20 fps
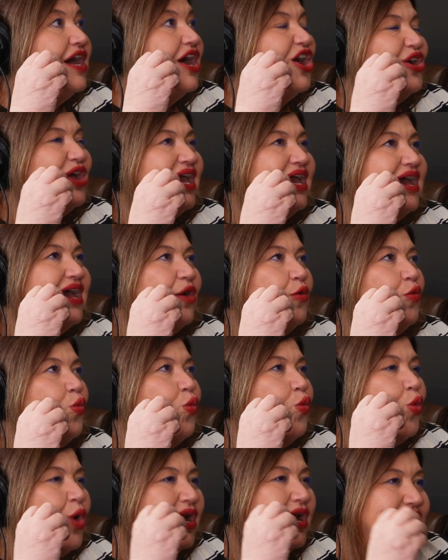okay,
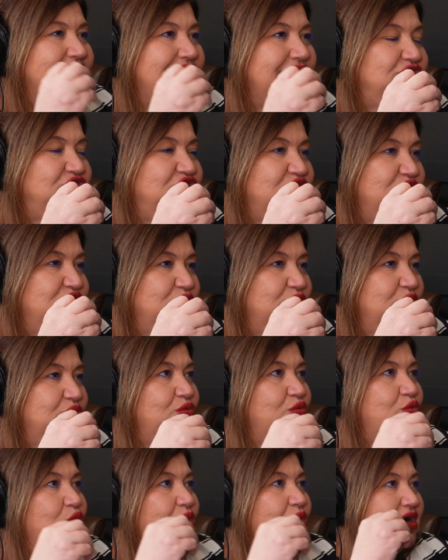what do they do?
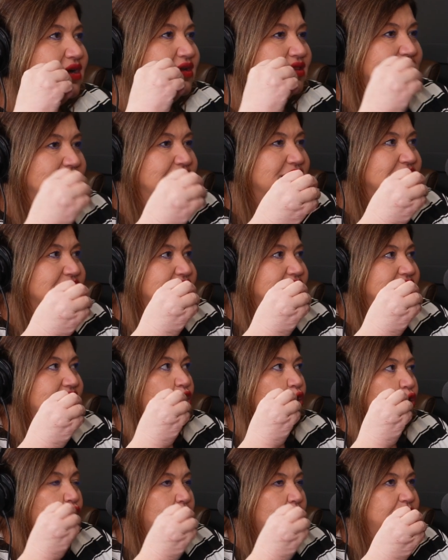What are these
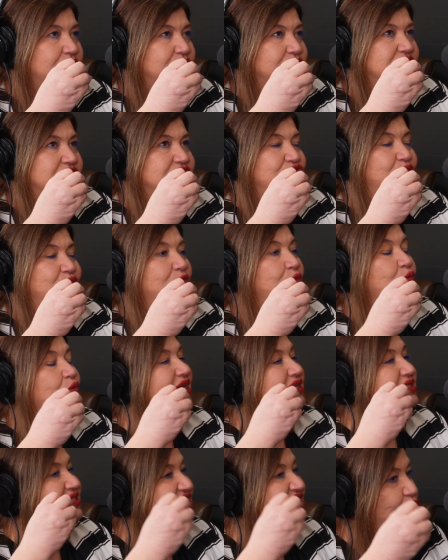hormones doing?
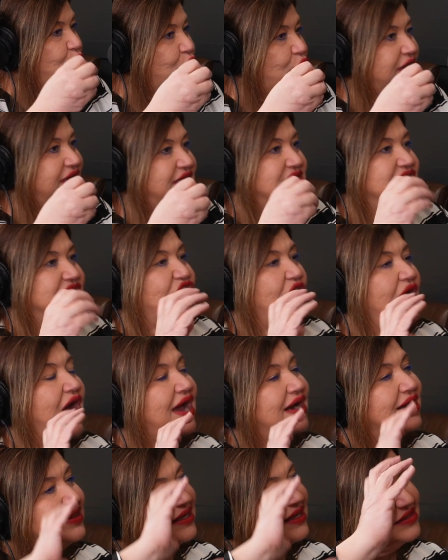What is the orchestra?
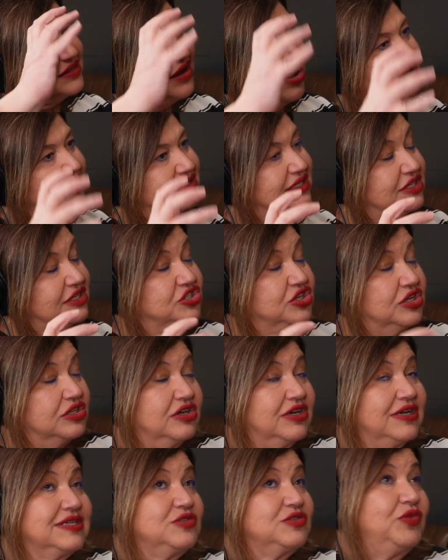How do they talk to each other?
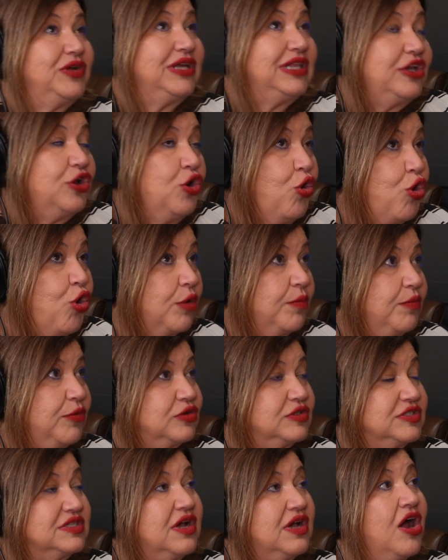Because really
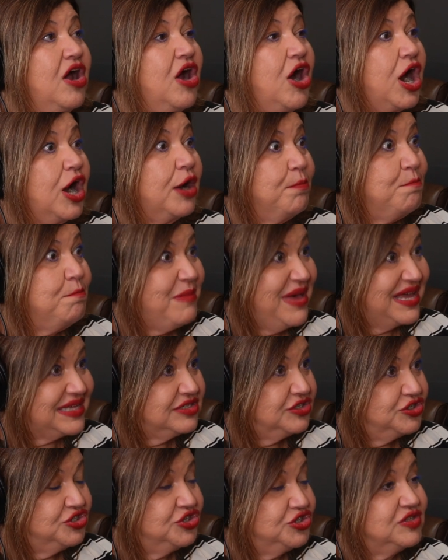hormones are
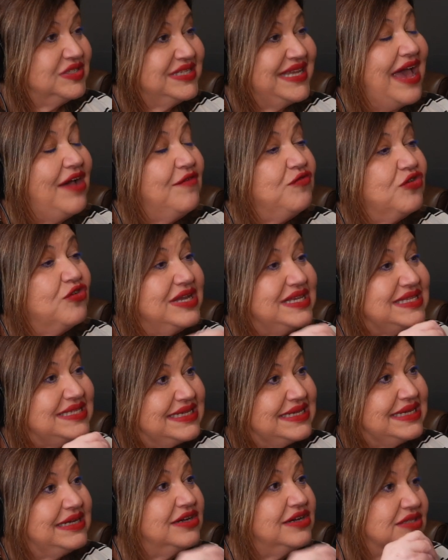messengers. Every
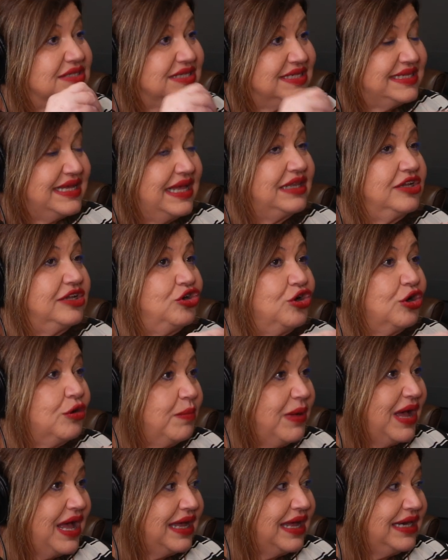single cell in your
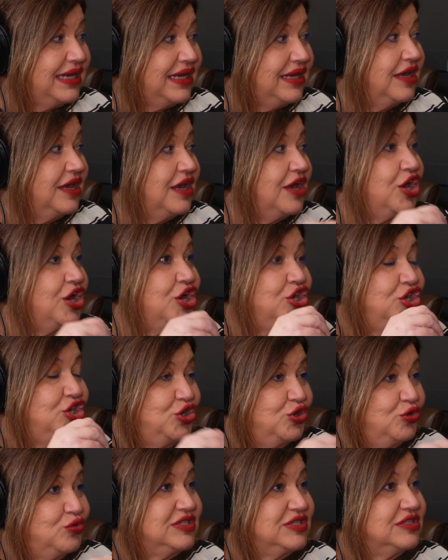body
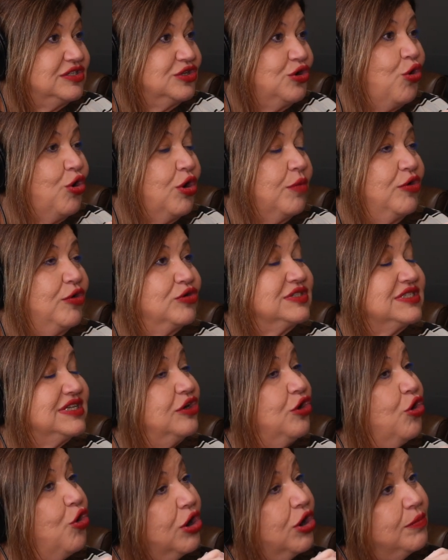uses hormones.
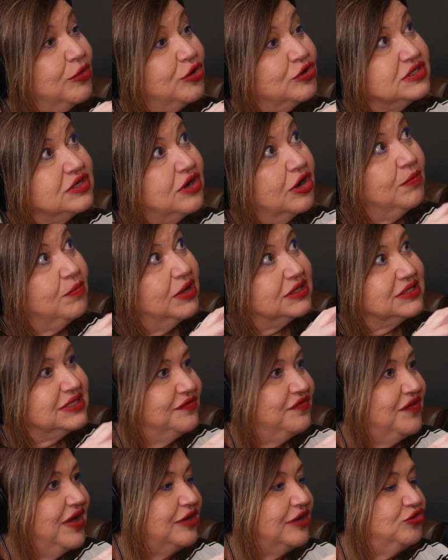And hormones are
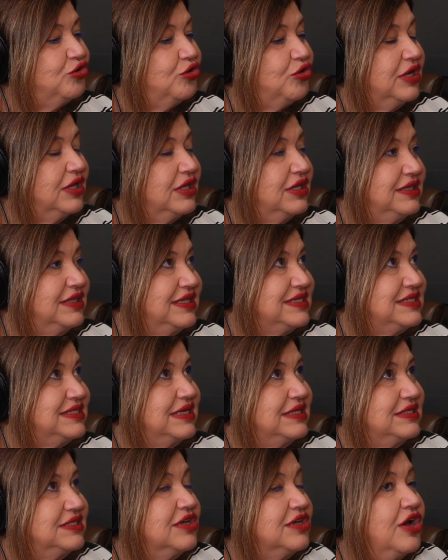multifactorial in the
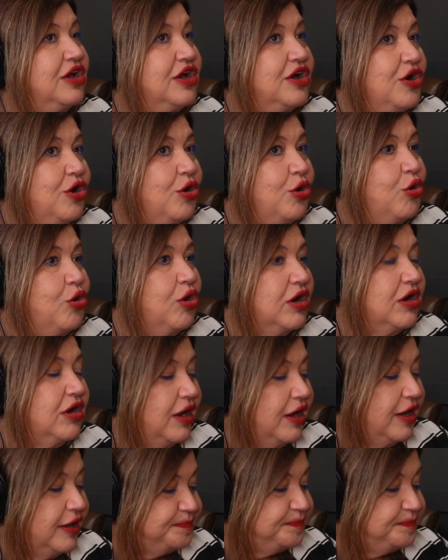sense, or,